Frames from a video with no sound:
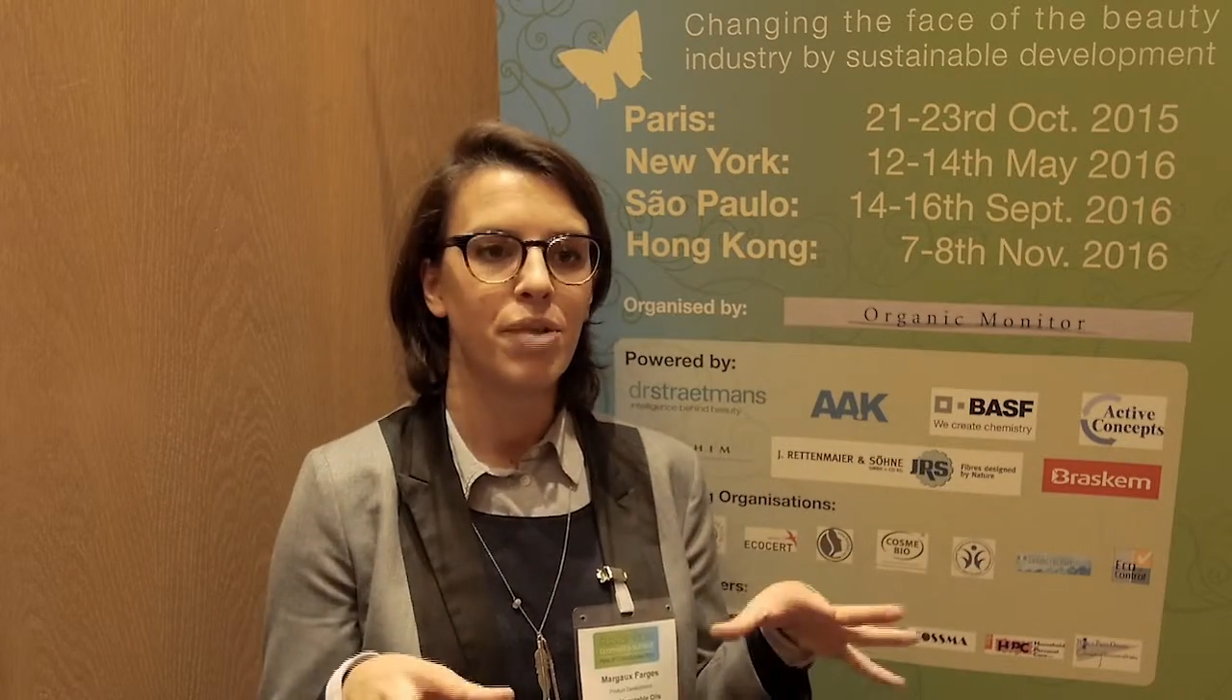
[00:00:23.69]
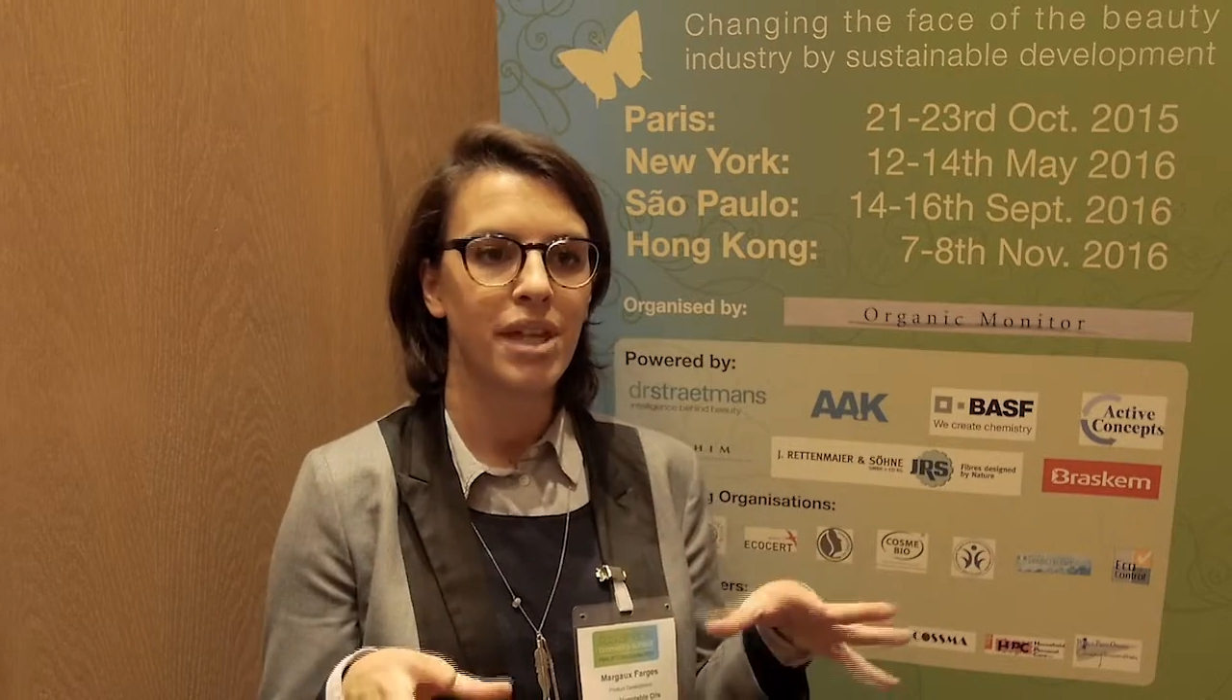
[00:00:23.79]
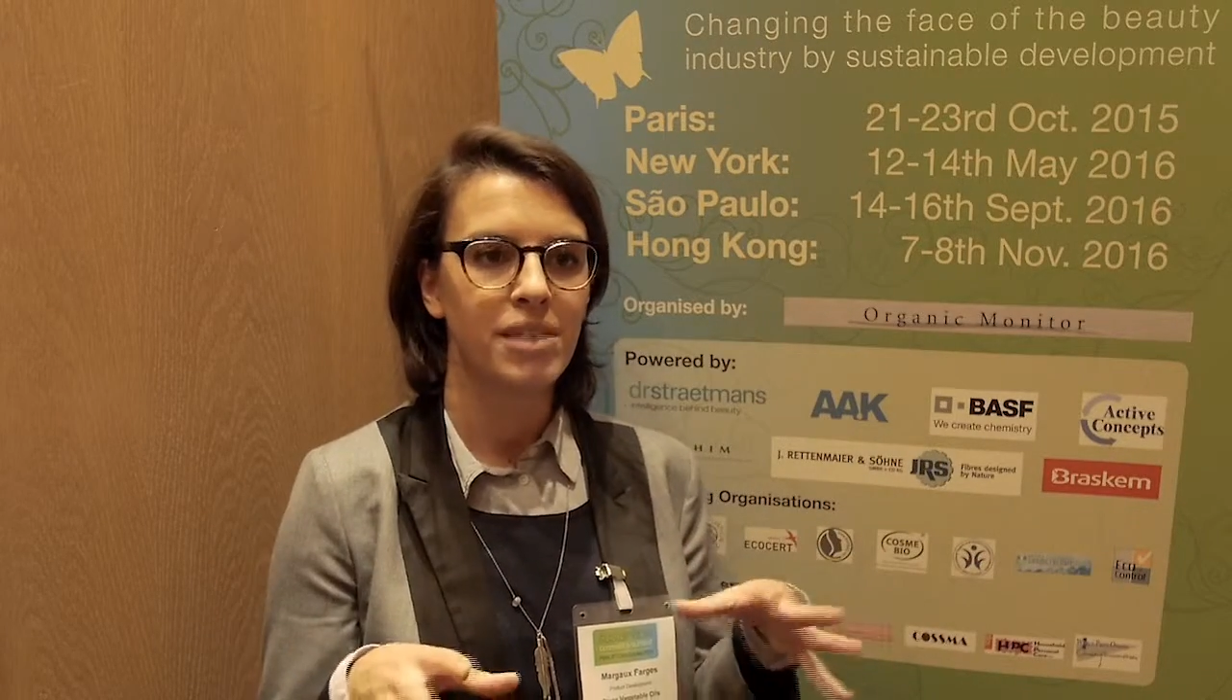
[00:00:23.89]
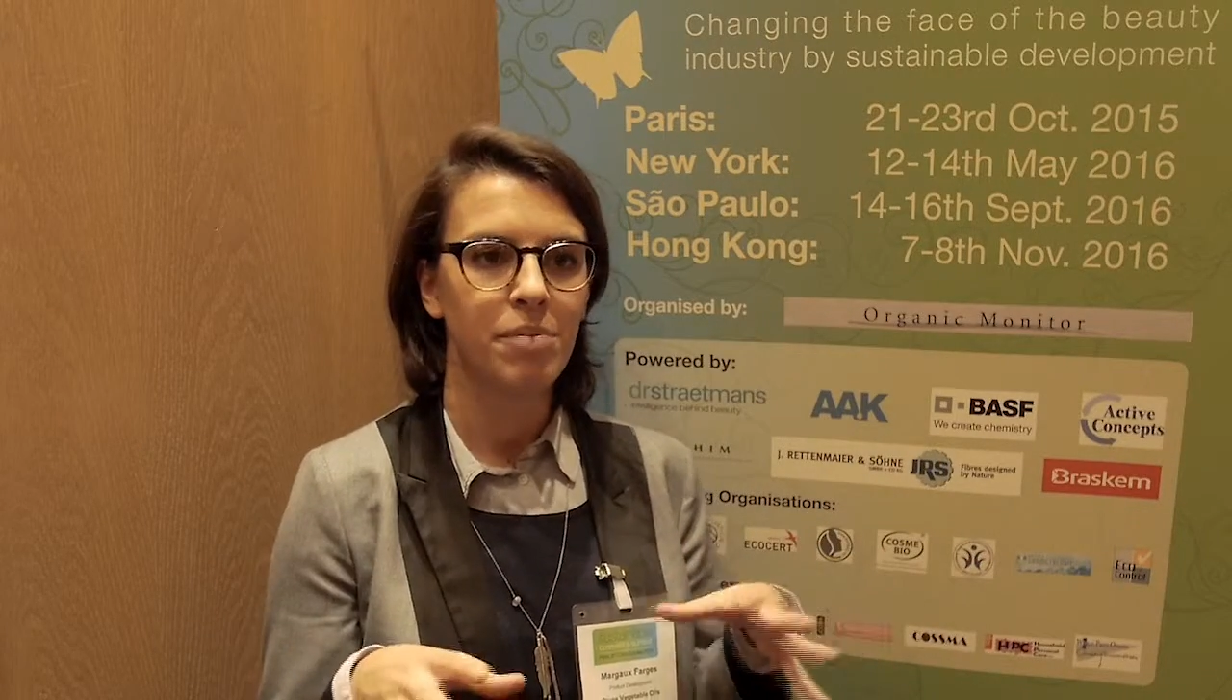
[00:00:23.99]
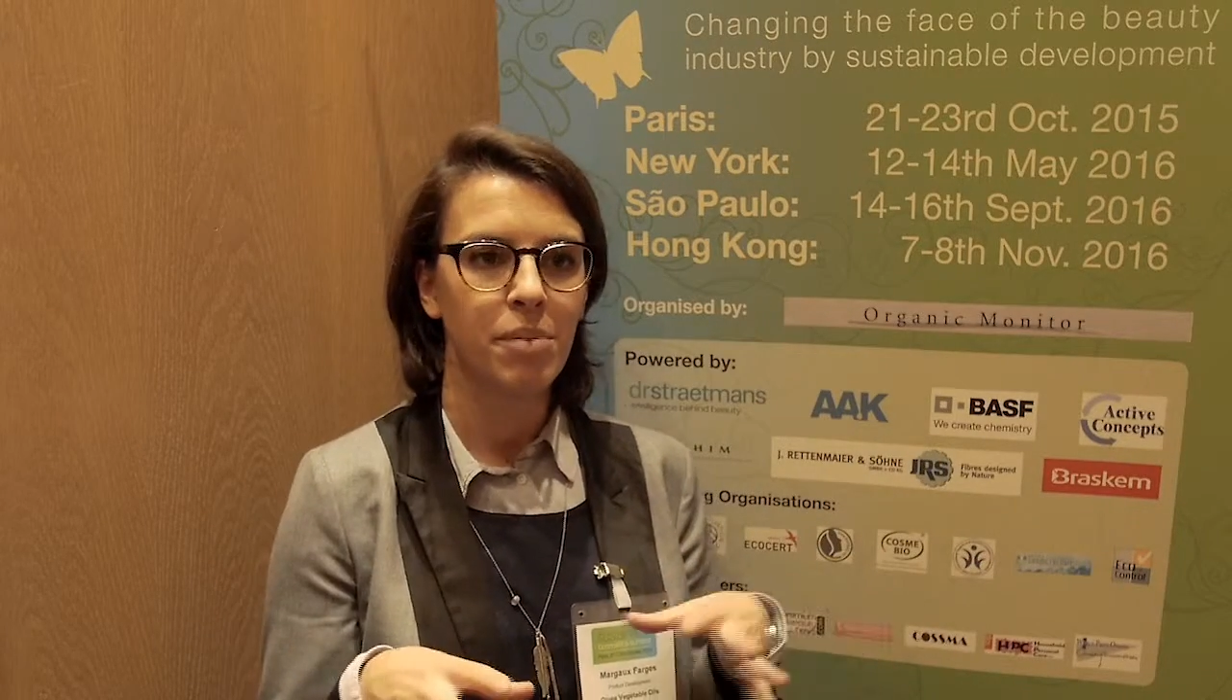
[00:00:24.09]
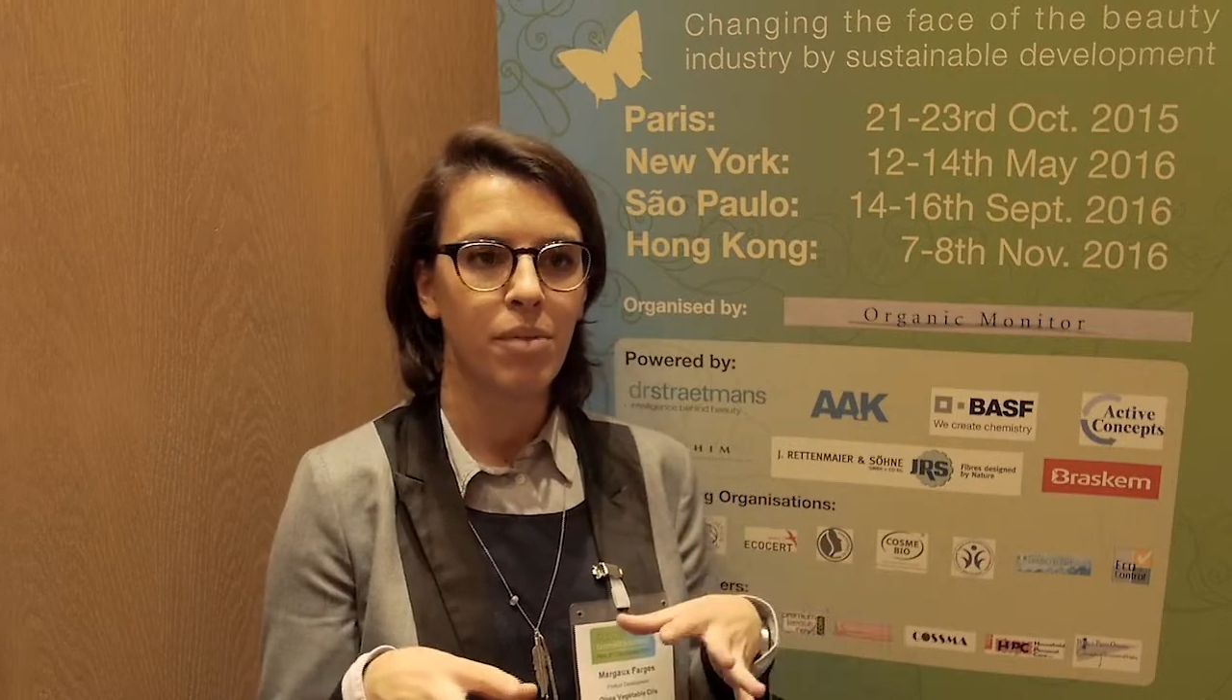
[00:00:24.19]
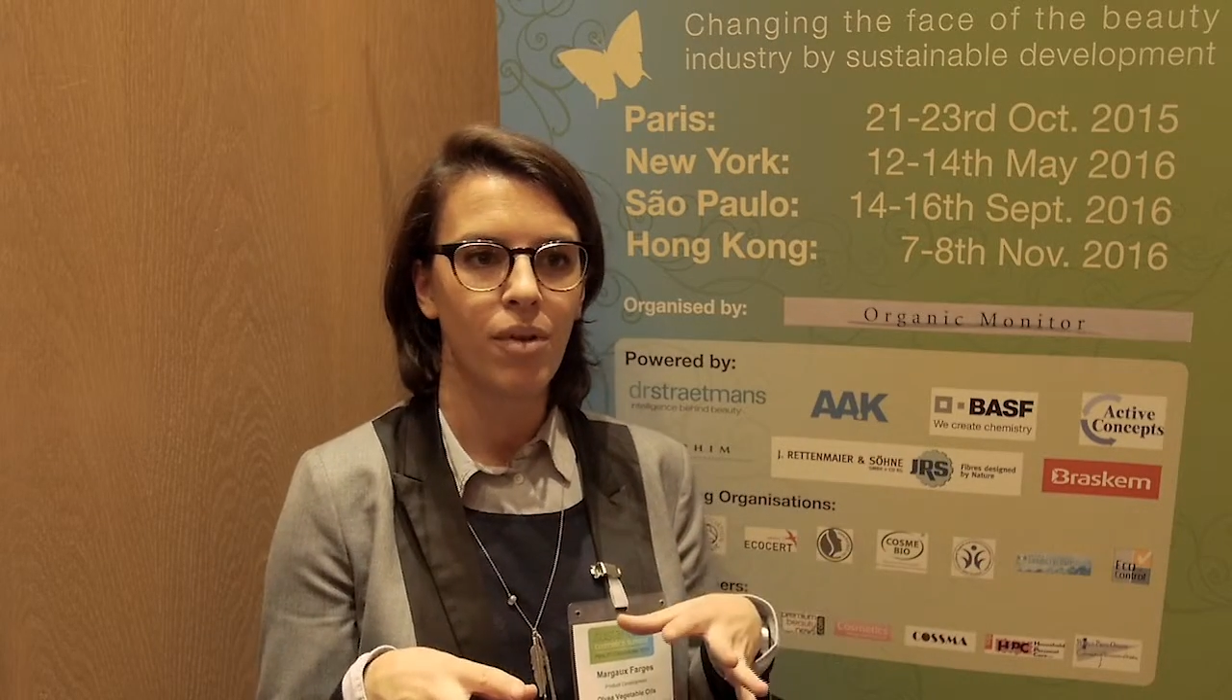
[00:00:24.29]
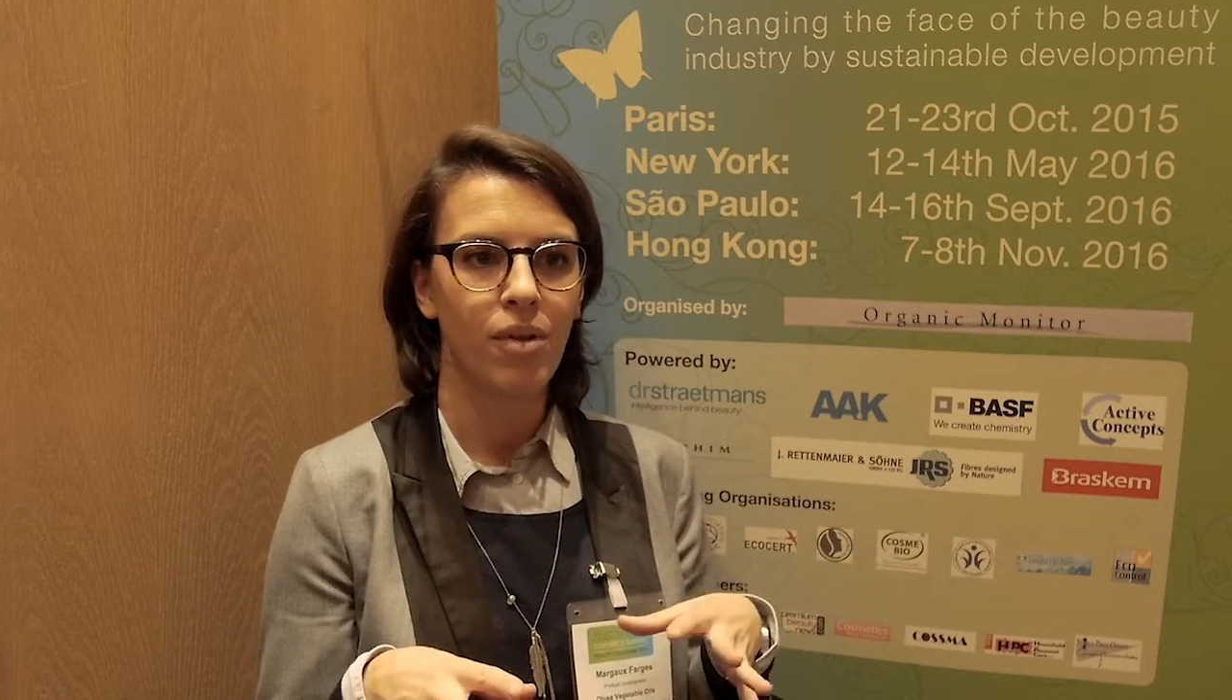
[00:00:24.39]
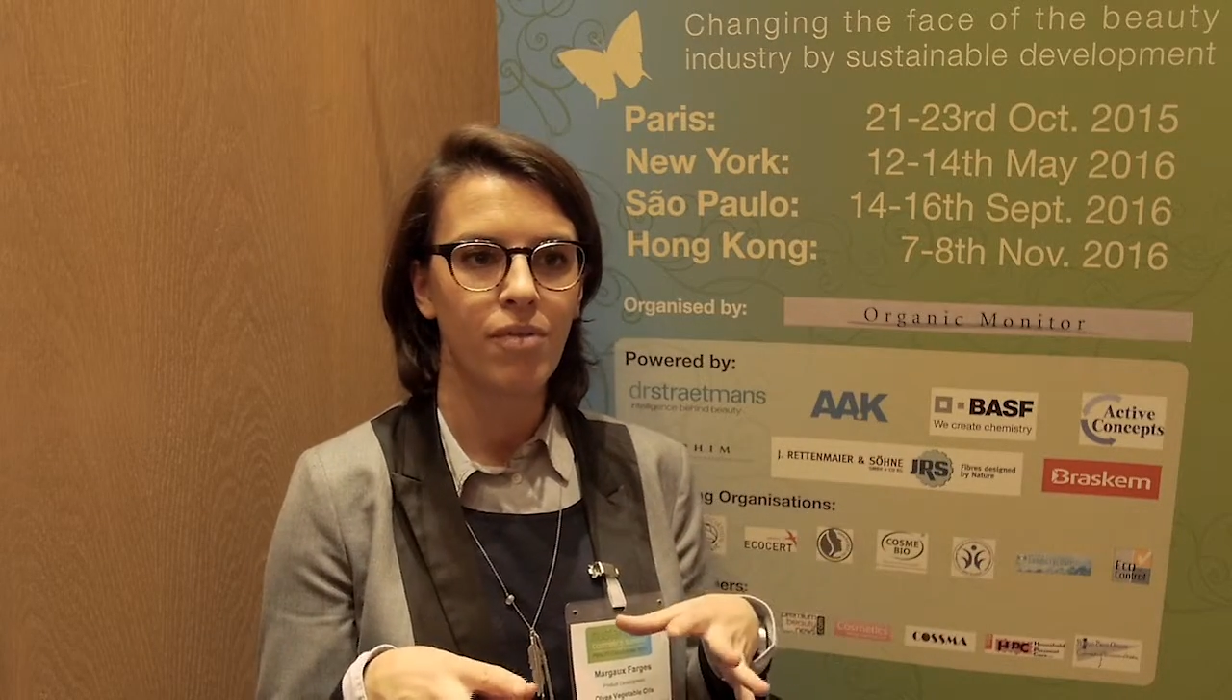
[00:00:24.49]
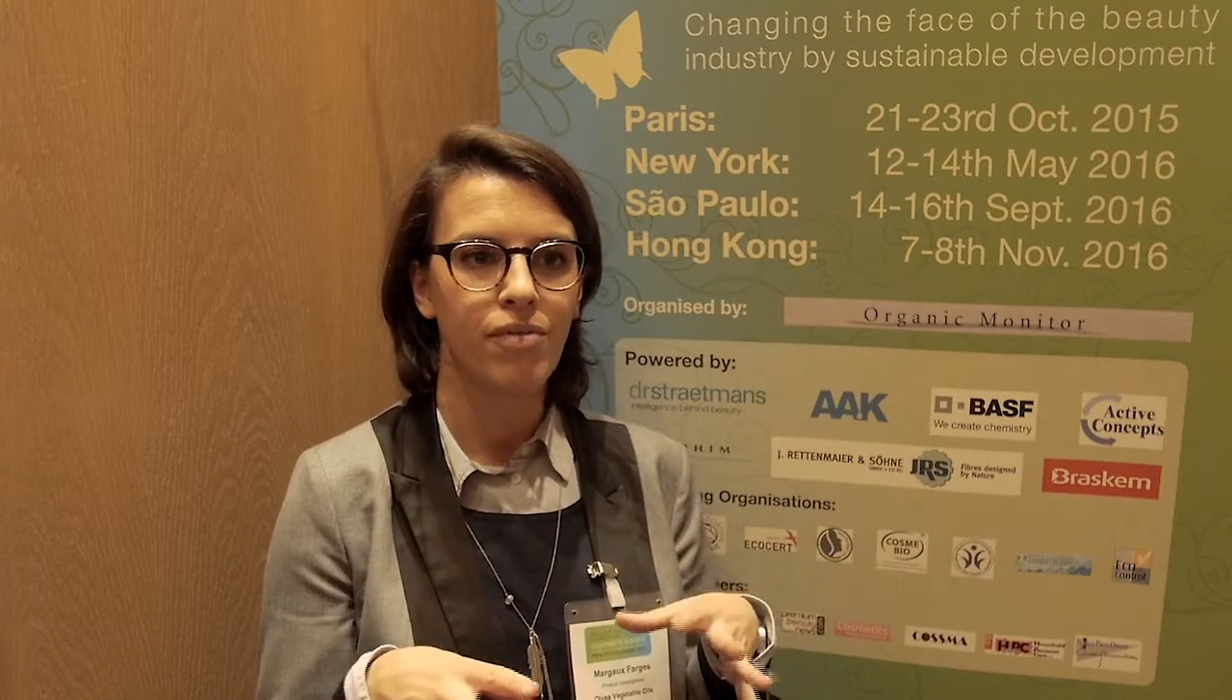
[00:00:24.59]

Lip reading: brings people